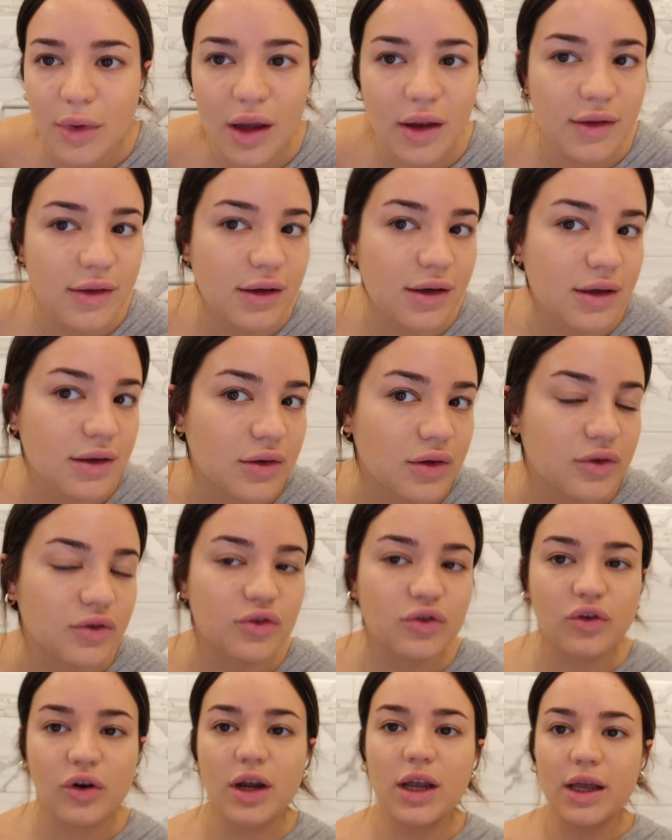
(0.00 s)
I think it
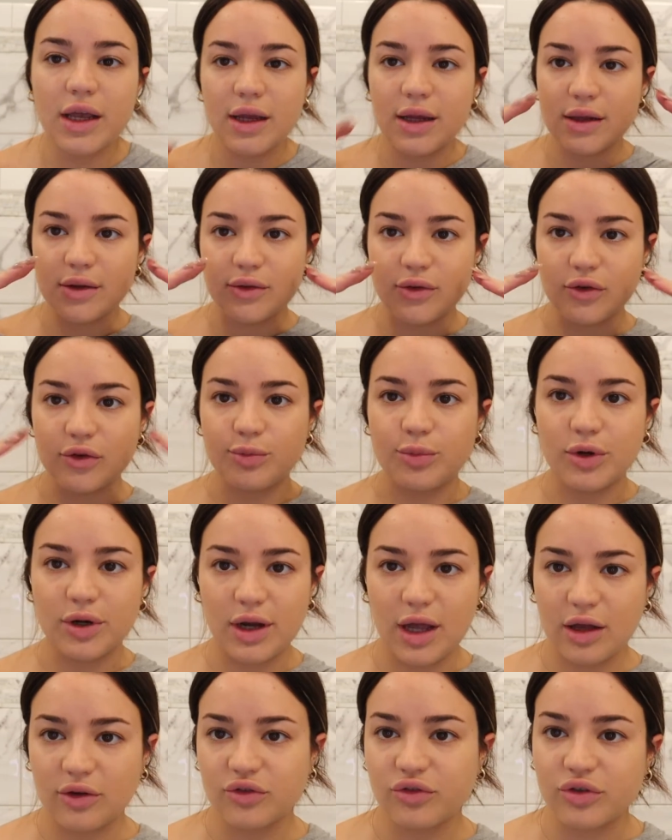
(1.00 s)
looks great, super
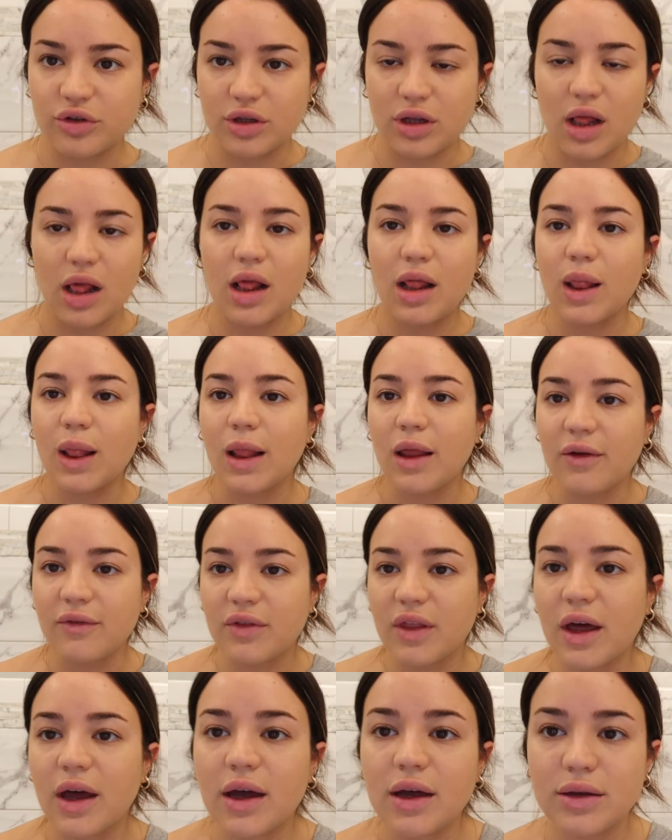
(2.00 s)
natural, love
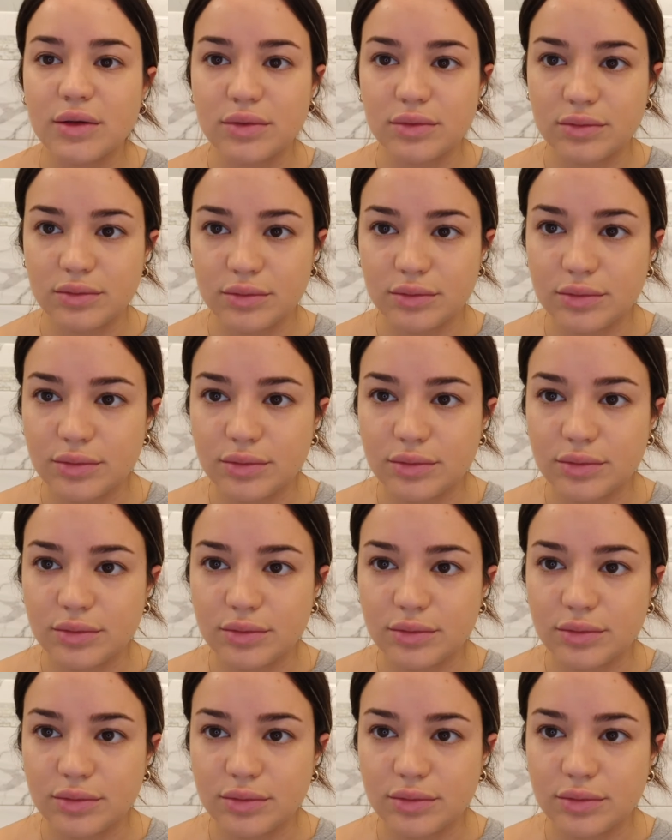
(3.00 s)
that.